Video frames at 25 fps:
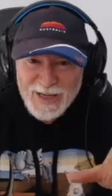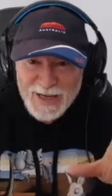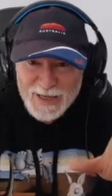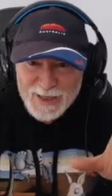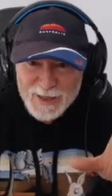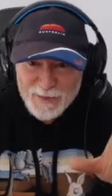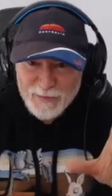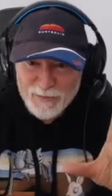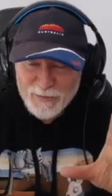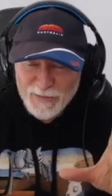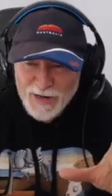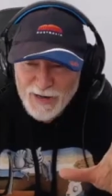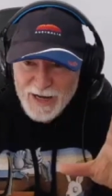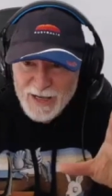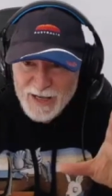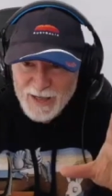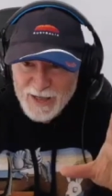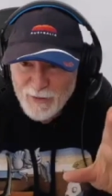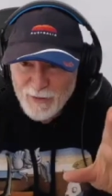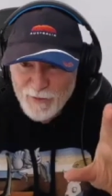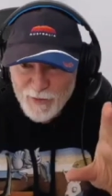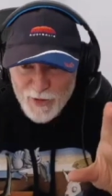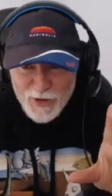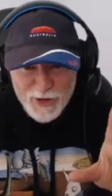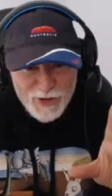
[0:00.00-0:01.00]
has a brain
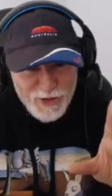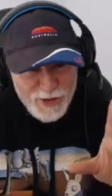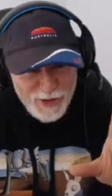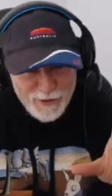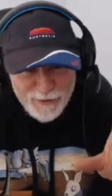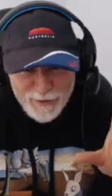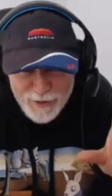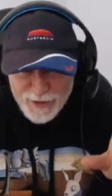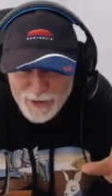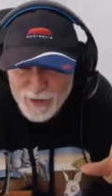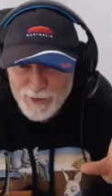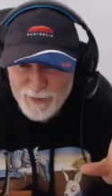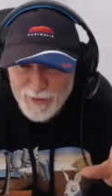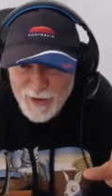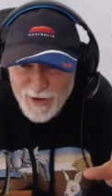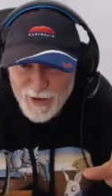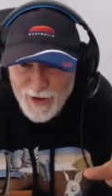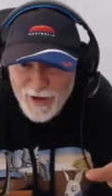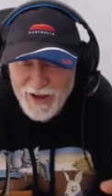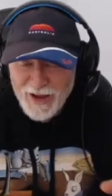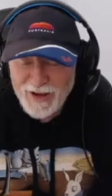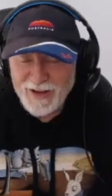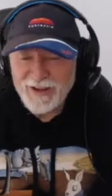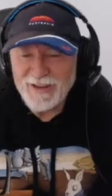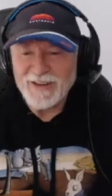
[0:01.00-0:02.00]
that works different to
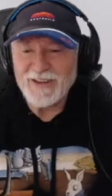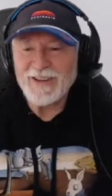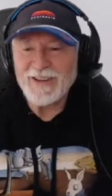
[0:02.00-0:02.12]
mine.